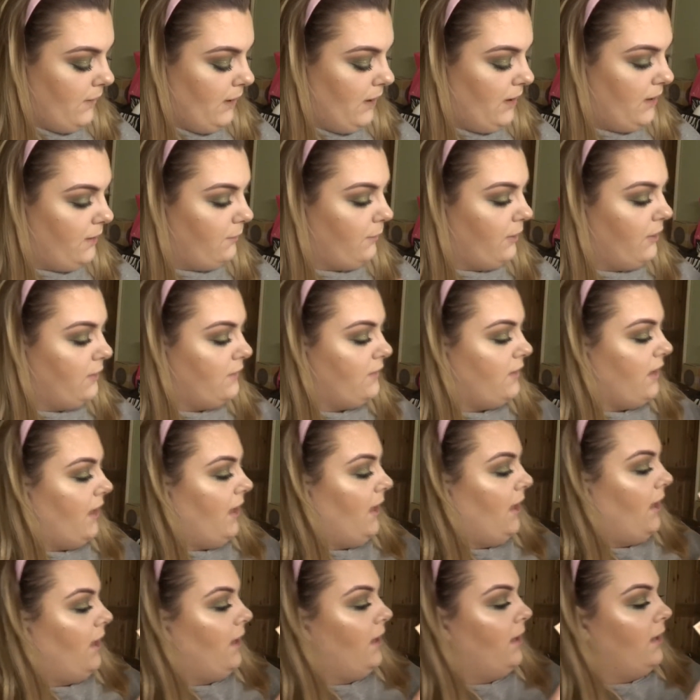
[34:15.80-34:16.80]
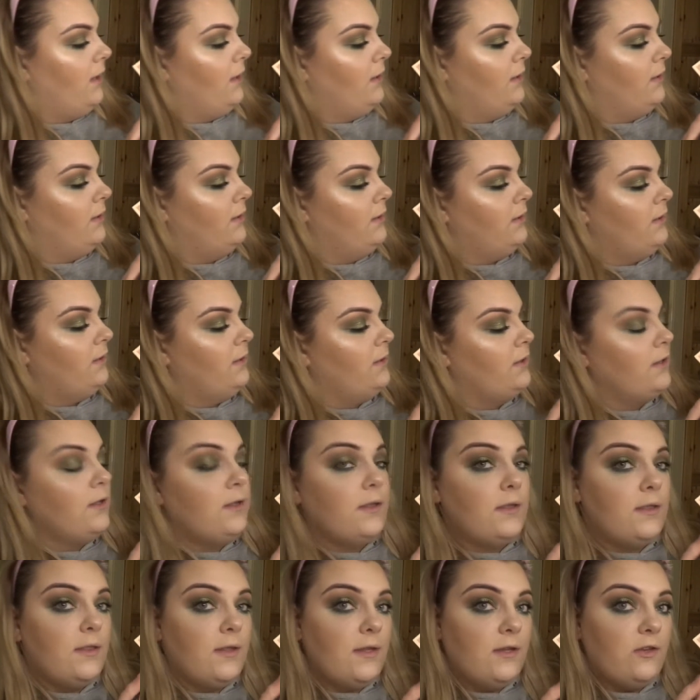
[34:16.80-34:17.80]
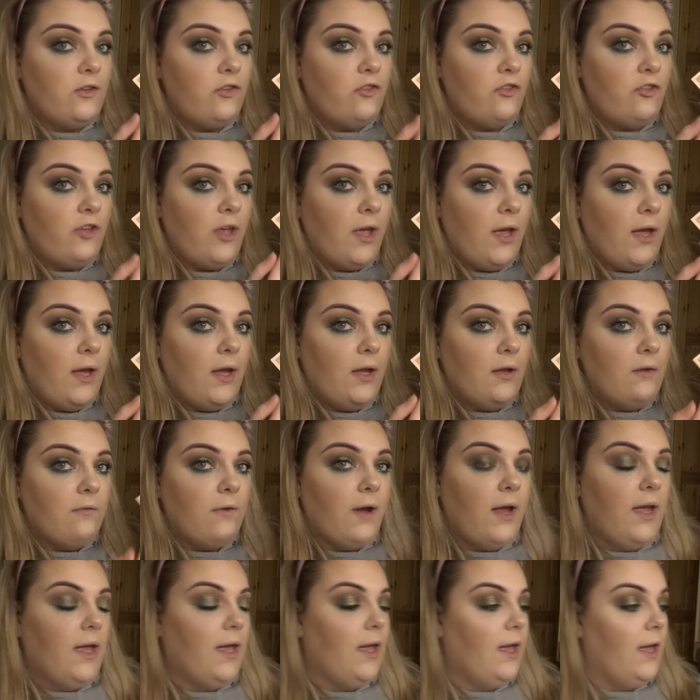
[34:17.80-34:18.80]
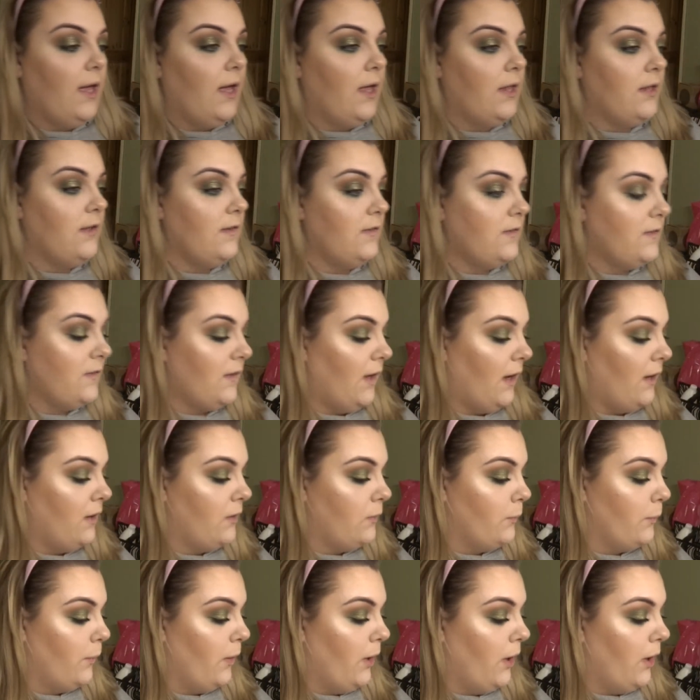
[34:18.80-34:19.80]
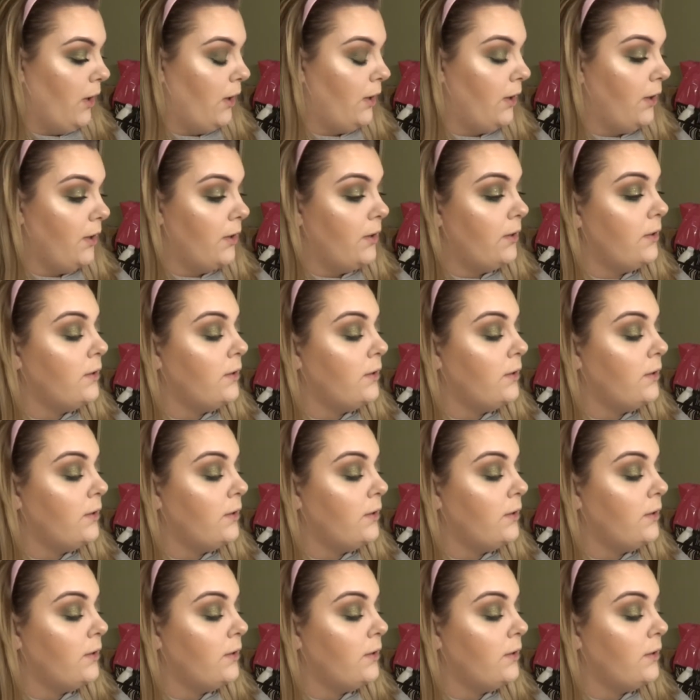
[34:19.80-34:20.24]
And I'm going to take this shade right here, this second one.